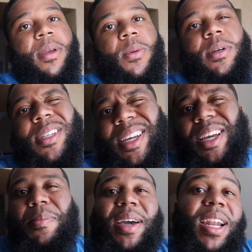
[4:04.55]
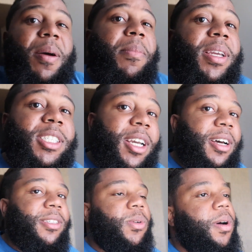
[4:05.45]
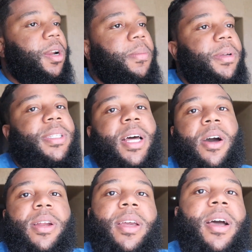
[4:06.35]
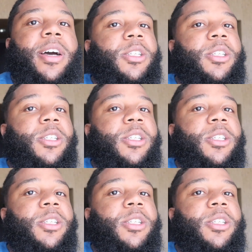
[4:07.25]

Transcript: Once again, man, I miss y'all, squad. I miss talking to y'all.